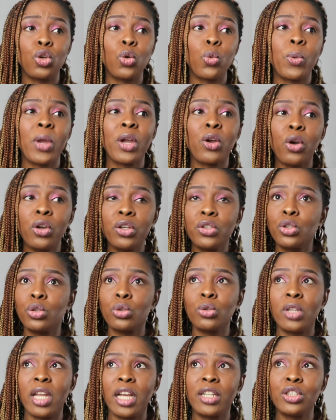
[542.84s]
we're going
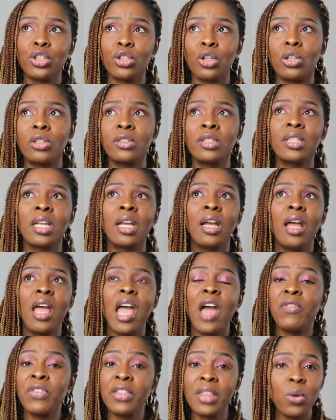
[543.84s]
through lectures,
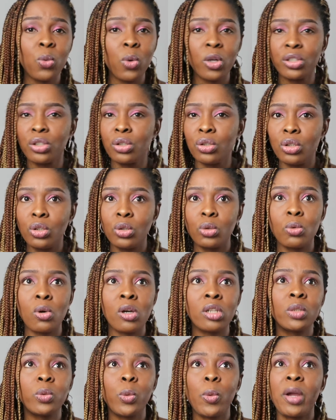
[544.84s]
everything was new to
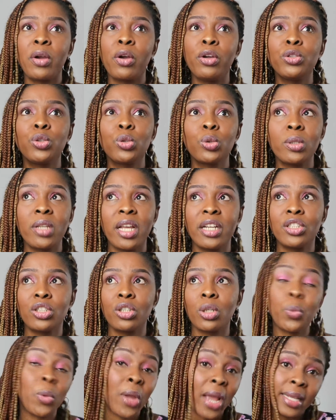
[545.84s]
us. We were going through
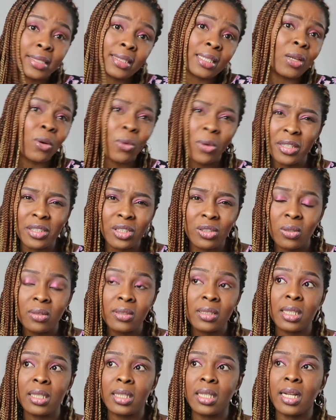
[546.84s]
lectures, we're asking
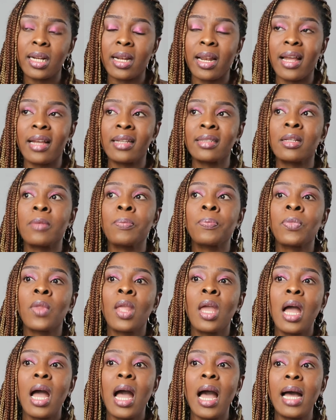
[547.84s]
questions in the class,
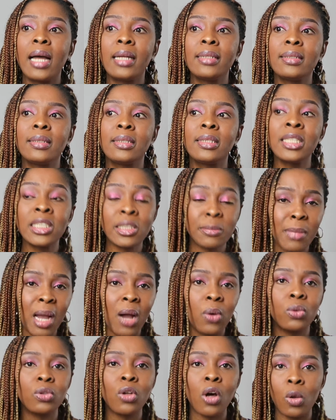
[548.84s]
and this
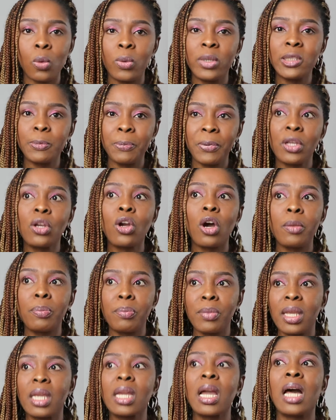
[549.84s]
man would always pick on
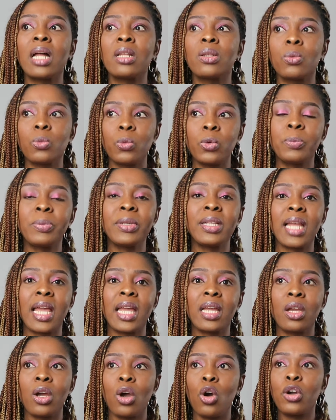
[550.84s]
me and would be
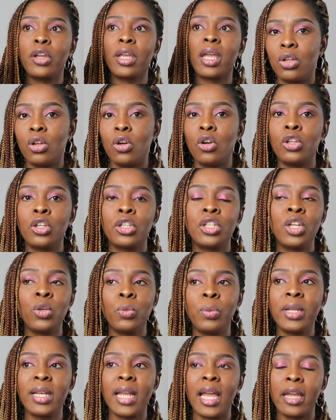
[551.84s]
like, okay,
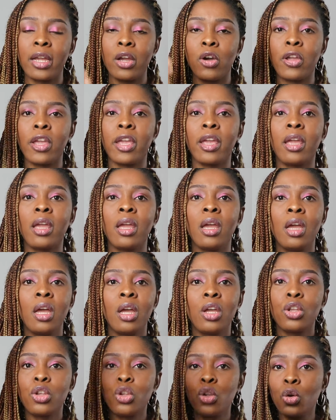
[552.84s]
he'll be like, okay,
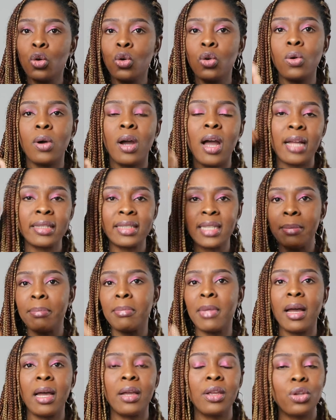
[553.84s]
you
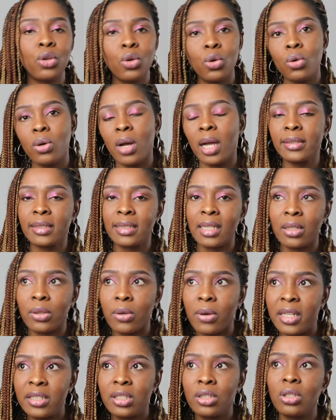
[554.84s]
Adama, you answer the
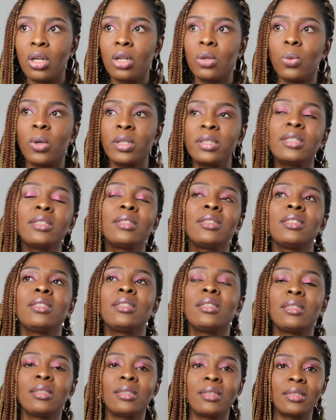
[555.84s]
question, what is
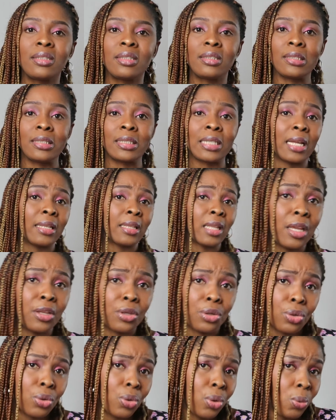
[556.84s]
this, and then
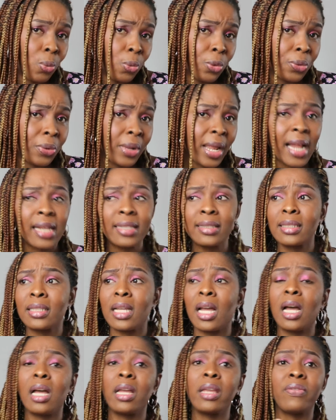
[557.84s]
we will
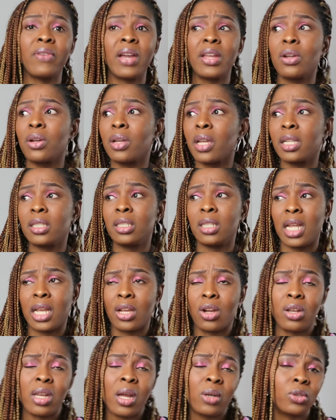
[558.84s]
answer. If I don't get it, like
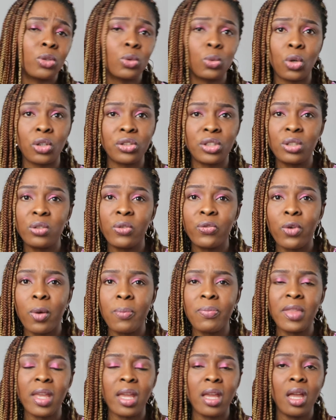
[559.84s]
others will continue
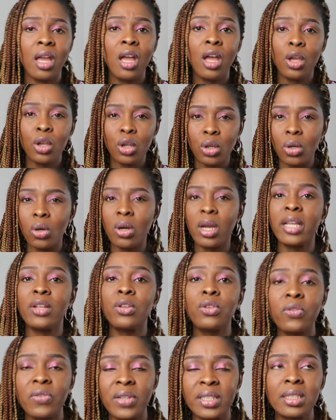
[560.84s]
from there, a
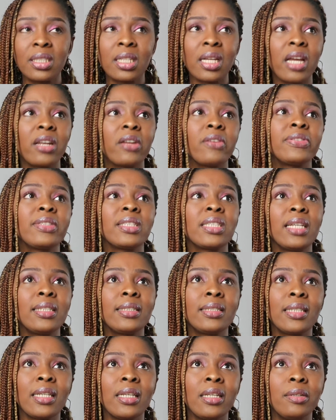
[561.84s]
university kind of
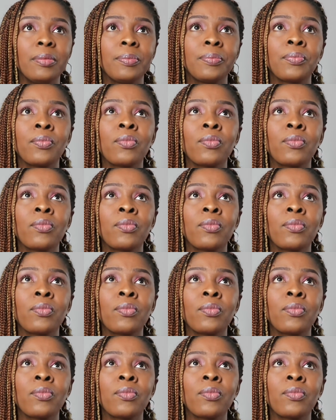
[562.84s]
setting.